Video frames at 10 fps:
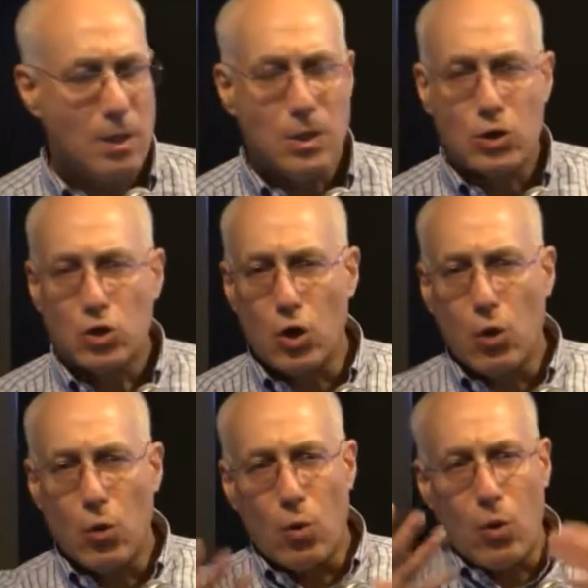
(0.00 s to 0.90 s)

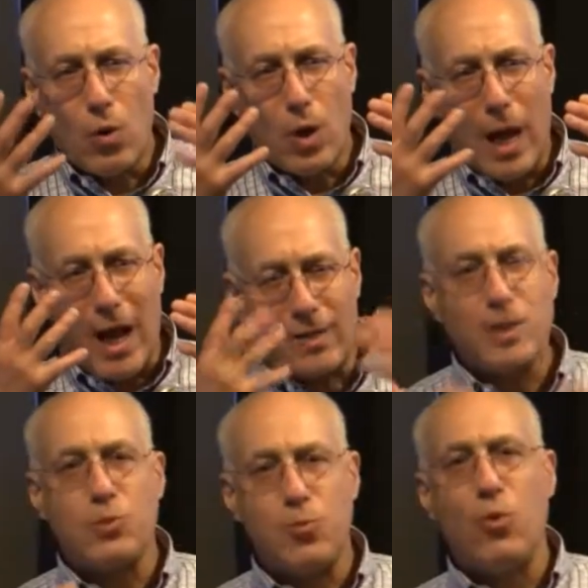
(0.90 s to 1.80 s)
So at
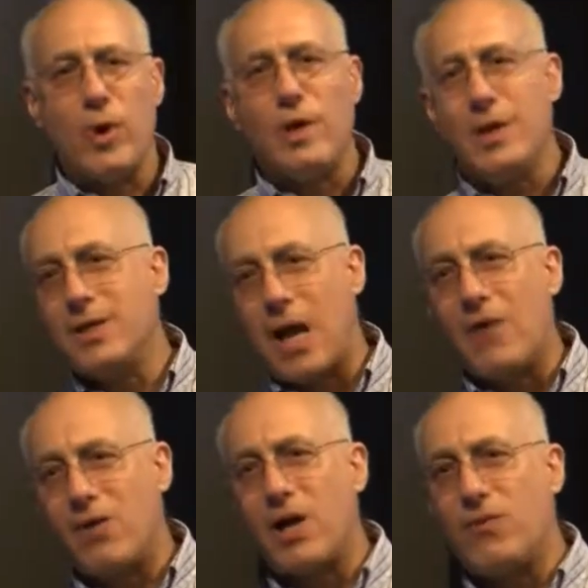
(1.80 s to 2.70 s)
this point,
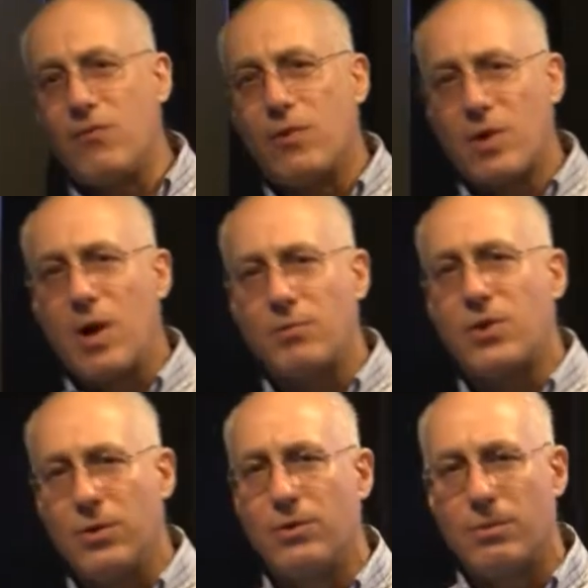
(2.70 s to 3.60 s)
I've kind of come
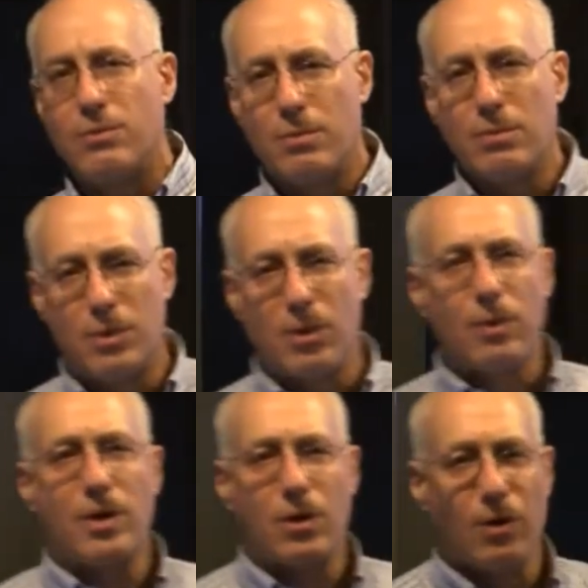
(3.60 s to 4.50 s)
to the
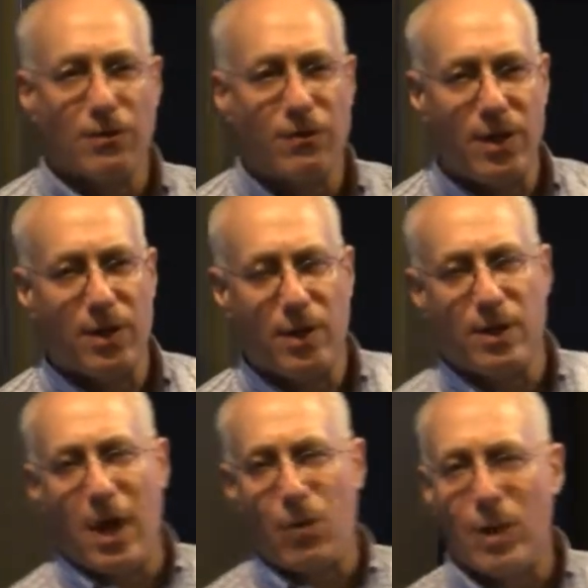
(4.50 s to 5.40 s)
learning curve that,
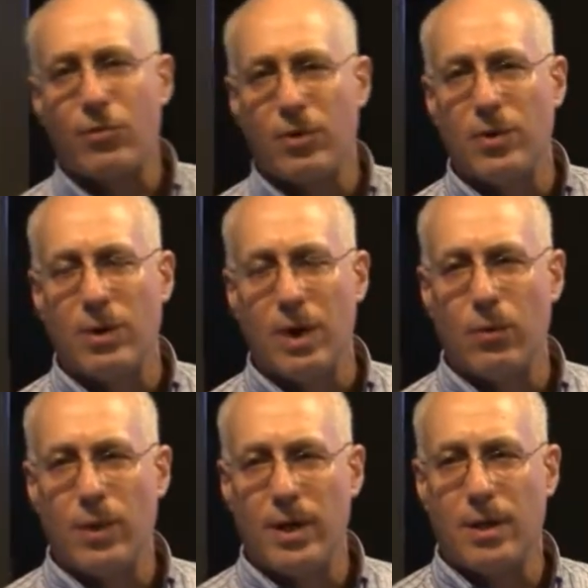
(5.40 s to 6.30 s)
that I went through in, in
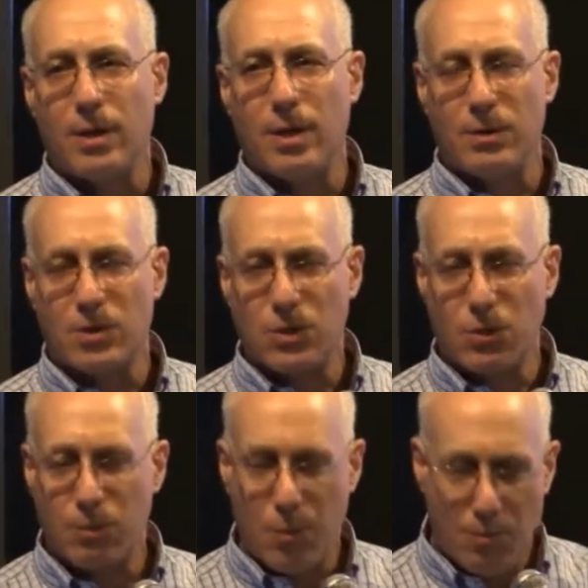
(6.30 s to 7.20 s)
reading, in
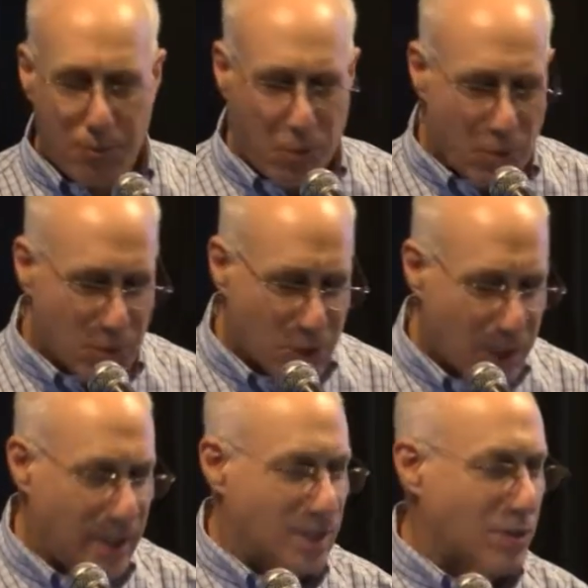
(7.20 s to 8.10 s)

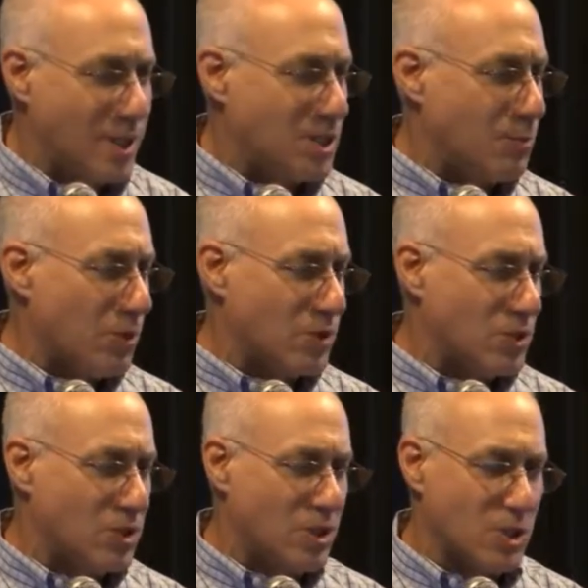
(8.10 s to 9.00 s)
studying to write this book,
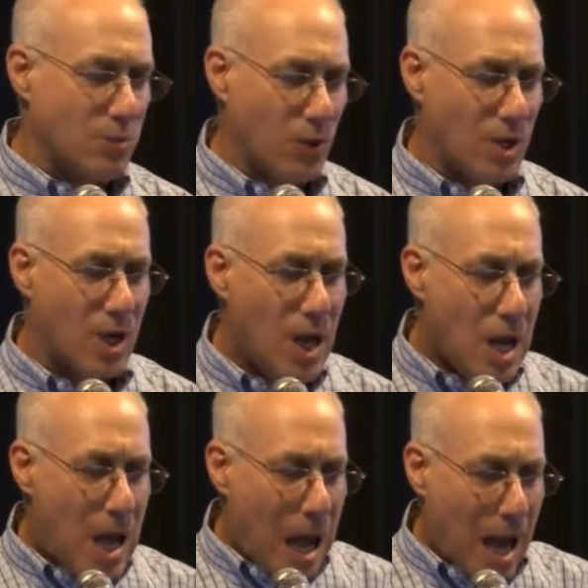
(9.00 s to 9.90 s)
researching this book,
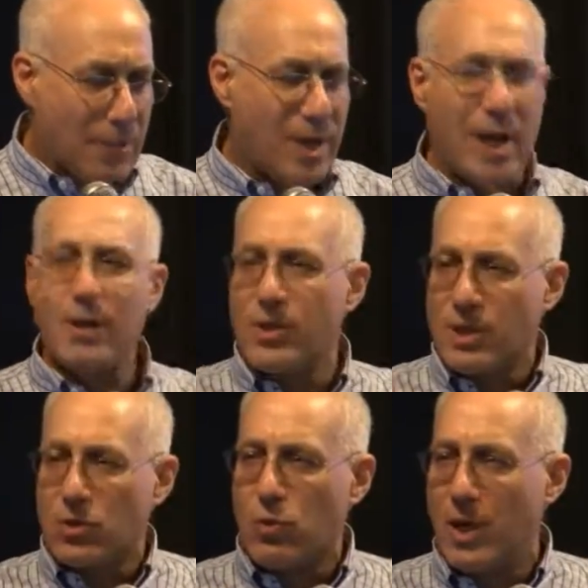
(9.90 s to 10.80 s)
I began with
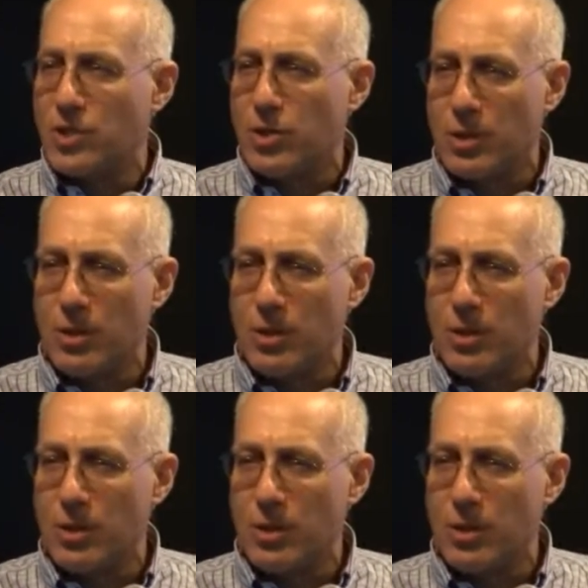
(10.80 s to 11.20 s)
this question